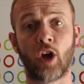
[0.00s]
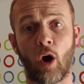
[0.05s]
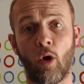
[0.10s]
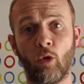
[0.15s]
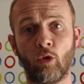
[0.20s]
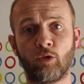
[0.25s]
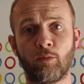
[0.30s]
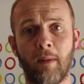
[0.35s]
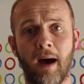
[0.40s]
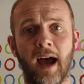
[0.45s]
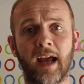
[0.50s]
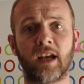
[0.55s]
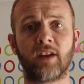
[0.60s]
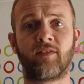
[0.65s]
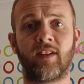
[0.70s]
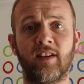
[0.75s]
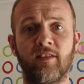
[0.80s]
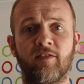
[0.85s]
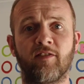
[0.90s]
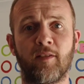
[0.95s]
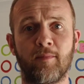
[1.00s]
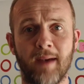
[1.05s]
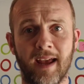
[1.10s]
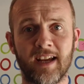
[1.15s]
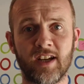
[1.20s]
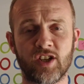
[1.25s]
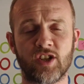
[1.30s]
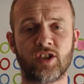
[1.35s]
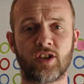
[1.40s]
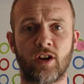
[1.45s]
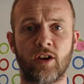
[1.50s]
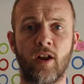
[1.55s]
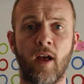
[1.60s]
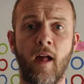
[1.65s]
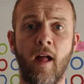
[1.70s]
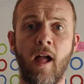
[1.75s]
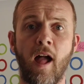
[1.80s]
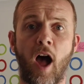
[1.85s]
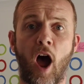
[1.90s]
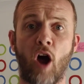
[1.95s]
goldmine of information
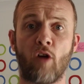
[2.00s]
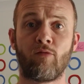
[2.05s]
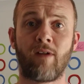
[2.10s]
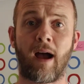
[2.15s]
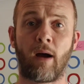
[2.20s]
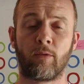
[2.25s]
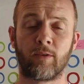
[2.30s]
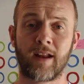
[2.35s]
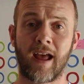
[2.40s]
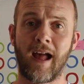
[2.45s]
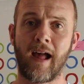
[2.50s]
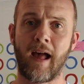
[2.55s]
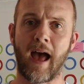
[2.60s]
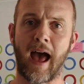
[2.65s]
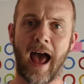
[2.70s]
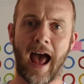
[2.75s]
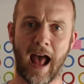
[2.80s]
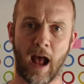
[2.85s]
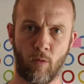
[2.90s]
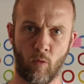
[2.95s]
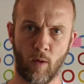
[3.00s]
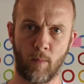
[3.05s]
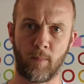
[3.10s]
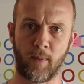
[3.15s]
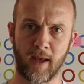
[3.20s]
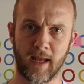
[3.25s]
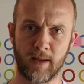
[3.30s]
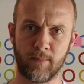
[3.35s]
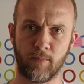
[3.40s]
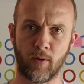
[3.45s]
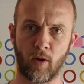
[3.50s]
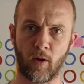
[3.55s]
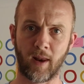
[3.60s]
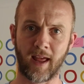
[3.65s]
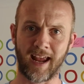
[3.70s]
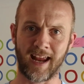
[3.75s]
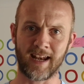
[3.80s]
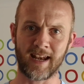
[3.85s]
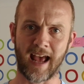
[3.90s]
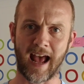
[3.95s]
around our people
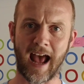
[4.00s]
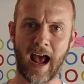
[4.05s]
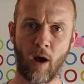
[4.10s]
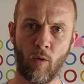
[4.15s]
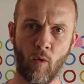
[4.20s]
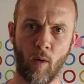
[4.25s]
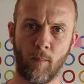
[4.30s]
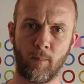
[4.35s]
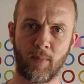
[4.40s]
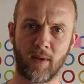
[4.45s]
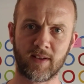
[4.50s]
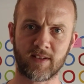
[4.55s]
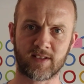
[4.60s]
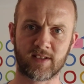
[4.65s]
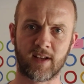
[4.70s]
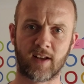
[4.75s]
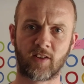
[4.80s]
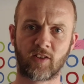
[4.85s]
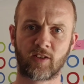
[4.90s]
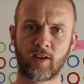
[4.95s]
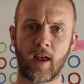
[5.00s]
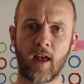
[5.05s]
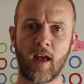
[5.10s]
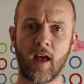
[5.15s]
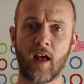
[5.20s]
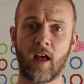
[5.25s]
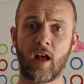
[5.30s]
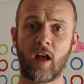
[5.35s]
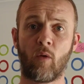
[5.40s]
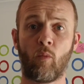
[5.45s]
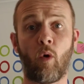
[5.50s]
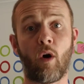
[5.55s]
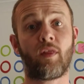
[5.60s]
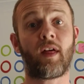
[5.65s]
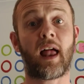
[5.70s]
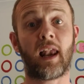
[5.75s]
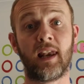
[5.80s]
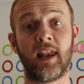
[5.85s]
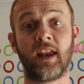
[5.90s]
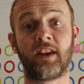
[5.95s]
in our business. What
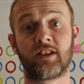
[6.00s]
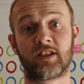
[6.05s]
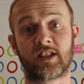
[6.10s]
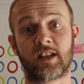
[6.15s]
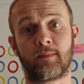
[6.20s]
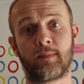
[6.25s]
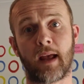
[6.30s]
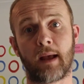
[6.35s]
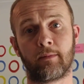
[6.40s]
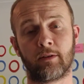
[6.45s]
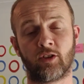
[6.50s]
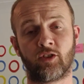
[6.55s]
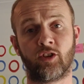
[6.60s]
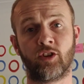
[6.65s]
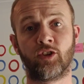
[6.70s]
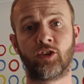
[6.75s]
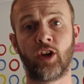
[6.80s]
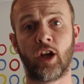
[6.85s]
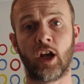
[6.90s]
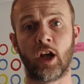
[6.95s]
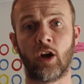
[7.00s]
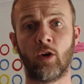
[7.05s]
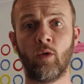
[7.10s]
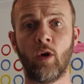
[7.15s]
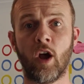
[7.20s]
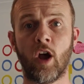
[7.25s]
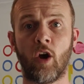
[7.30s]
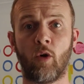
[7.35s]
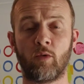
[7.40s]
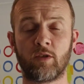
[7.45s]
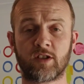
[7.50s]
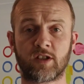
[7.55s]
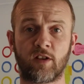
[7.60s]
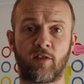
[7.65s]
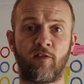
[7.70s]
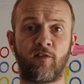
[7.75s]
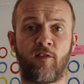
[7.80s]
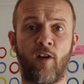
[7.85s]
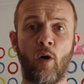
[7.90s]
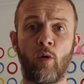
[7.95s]
that led us to be able to do was to
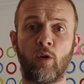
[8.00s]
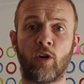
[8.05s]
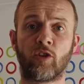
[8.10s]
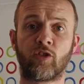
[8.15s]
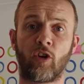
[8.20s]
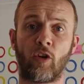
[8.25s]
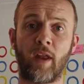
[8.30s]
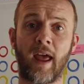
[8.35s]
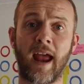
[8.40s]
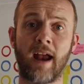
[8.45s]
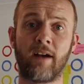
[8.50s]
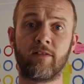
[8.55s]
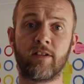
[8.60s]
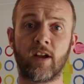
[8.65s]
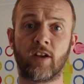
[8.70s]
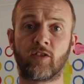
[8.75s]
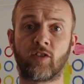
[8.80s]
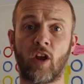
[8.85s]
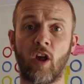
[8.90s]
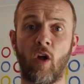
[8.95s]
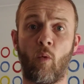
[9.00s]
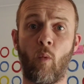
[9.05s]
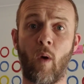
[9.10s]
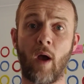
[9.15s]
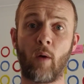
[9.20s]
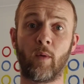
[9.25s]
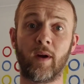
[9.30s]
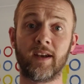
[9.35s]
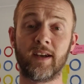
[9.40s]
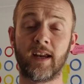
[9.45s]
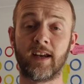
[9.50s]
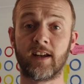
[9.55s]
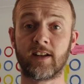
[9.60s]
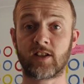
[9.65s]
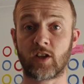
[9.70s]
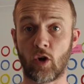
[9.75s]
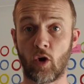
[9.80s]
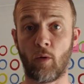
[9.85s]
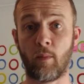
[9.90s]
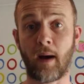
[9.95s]
focus on areas where we needed
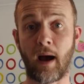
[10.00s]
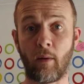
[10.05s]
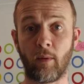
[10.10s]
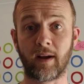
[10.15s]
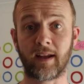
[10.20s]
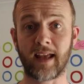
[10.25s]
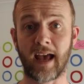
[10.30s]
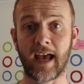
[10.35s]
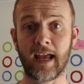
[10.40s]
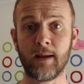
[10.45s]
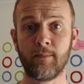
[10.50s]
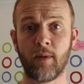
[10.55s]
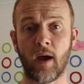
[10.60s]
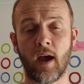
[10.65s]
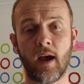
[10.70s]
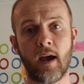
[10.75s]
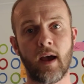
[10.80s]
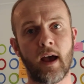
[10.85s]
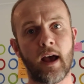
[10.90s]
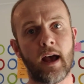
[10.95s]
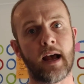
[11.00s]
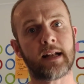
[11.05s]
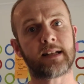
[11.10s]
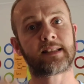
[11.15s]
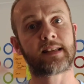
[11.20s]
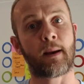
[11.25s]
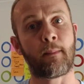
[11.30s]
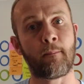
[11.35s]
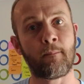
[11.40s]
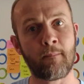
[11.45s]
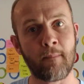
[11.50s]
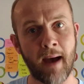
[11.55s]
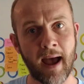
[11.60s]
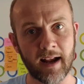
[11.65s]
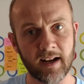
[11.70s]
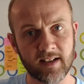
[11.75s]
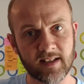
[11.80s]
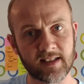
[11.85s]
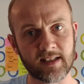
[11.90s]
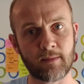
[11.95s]
to up our game, to
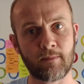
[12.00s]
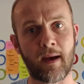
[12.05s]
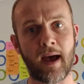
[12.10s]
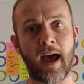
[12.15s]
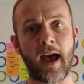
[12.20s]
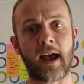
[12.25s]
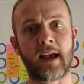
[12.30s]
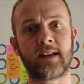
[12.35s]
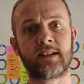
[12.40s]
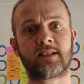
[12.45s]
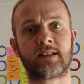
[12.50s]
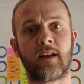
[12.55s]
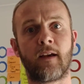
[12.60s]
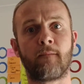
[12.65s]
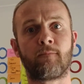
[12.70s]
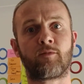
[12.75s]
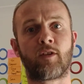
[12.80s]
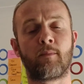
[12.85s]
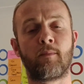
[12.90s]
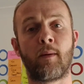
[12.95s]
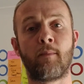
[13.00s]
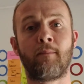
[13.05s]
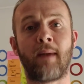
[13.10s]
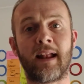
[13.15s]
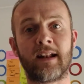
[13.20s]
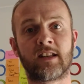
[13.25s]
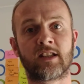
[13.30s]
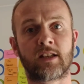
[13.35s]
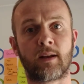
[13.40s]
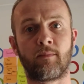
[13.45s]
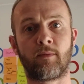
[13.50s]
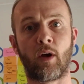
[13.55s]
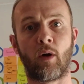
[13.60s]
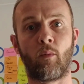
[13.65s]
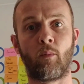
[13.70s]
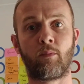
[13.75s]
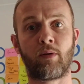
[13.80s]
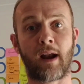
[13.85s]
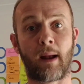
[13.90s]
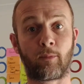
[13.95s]
maximise the momentum
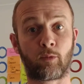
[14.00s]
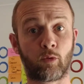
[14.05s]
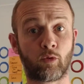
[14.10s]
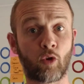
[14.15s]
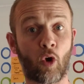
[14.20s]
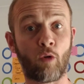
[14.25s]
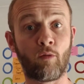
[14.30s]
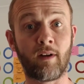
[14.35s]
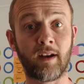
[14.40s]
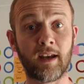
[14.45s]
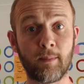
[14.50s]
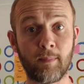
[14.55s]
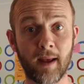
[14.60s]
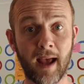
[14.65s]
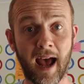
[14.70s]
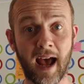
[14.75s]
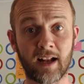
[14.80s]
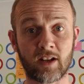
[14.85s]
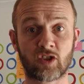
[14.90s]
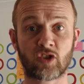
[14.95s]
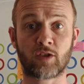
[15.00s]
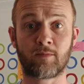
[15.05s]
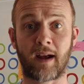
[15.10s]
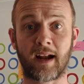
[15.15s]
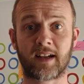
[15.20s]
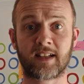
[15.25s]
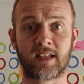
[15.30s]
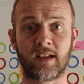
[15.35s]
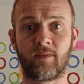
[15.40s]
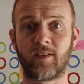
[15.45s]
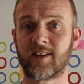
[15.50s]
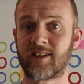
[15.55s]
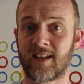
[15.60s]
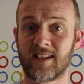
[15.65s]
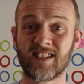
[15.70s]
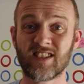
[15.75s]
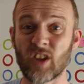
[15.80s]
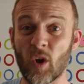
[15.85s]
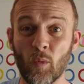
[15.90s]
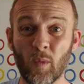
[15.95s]
that perhaps was already behind some
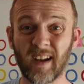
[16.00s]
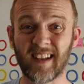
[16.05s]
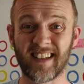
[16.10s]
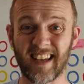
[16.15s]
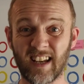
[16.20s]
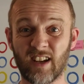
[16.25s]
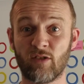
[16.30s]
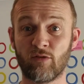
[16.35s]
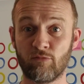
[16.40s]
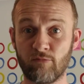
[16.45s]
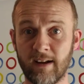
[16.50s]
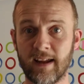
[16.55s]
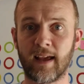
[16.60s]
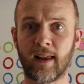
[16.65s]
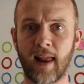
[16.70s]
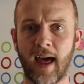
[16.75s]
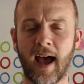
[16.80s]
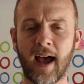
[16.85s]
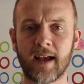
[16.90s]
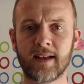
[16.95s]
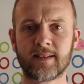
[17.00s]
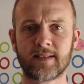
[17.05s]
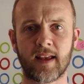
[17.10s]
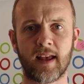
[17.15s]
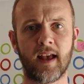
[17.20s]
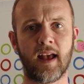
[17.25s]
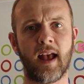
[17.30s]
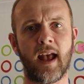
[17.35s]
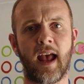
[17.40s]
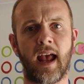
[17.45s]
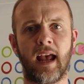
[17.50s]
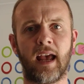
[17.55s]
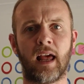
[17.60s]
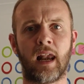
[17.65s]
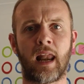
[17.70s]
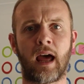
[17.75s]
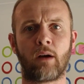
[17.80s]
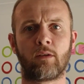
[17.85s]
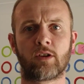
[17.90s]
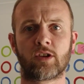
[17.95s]
activities that we didn't realise. It
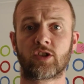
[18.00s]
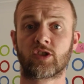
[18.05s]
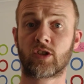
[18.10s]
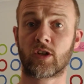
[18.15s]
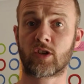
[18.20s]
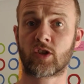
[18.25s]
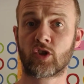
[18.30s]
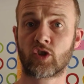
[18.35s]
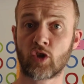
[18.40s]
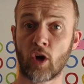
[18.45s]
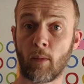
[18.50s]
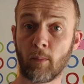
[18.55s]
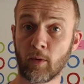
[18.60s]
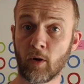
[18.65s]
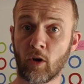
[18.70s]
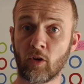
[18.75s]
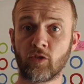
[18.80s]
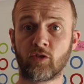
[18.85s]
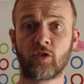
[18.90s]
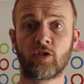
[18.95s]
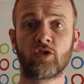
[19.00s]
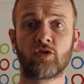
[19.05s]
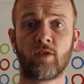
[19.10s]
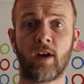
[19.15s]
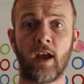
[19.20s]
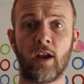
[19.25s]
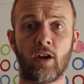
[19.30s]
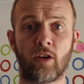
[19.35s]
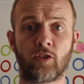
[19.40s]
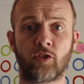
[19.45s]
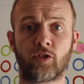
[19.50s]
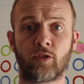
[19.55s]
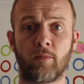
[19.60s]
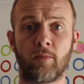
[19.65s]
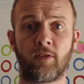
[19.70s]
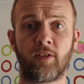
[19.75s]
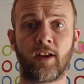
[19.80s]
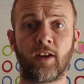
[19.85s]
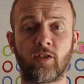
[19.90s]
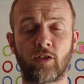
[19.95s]
allowed us to stop concentrating on some
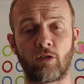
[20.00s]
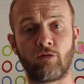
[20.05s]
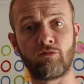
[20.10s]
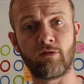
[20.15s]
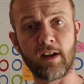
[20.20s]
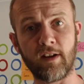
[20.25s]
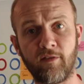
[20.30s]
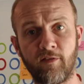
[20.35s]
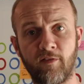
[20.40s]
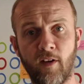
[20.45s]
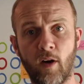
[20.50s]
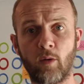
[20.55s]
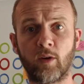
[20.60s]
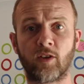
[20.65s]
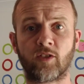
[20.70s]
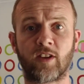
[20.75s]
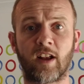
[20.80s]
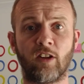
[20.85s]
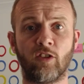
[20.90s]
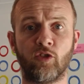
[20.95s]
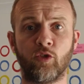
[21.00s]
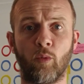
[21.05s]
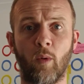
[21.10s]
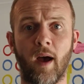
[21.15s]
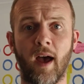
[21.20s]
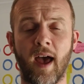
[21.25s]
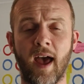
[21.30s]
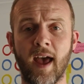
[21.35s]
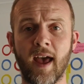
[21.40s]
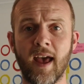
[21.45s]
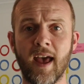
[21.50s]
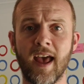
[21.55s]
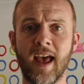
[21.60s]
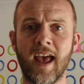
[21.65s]
things and refocus elsewhere.